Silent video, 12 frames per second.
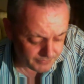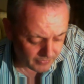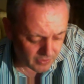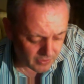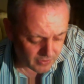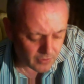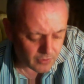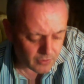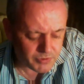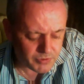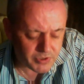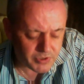the
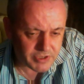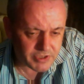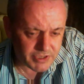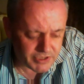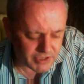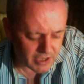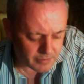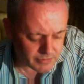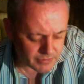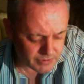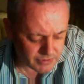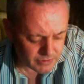herb trinity
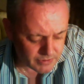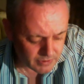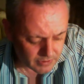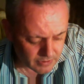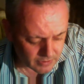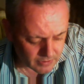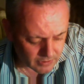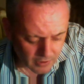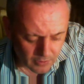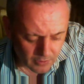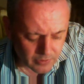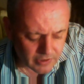shams,
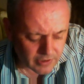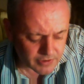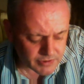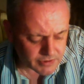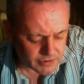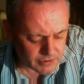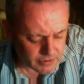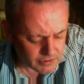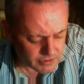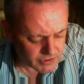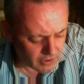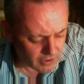lowliness,
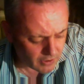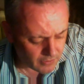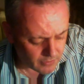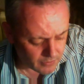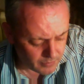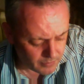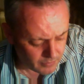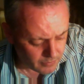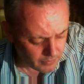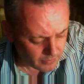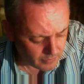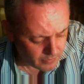sky up,
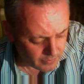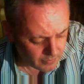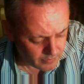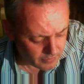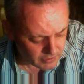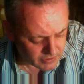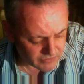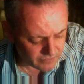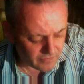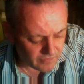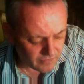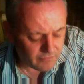is of
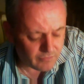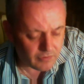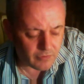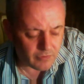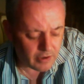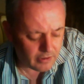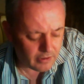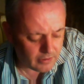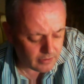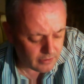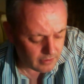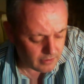ever grey.
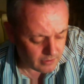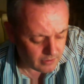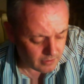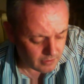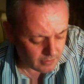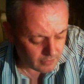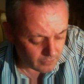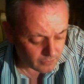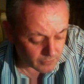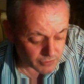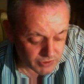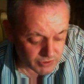
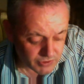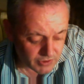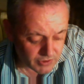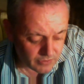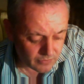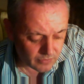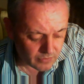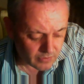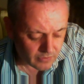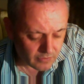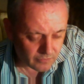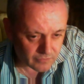Thus too,
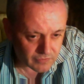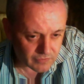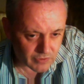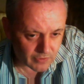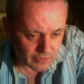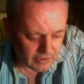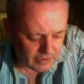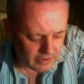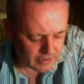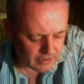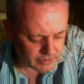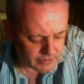the donkey
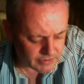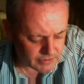years.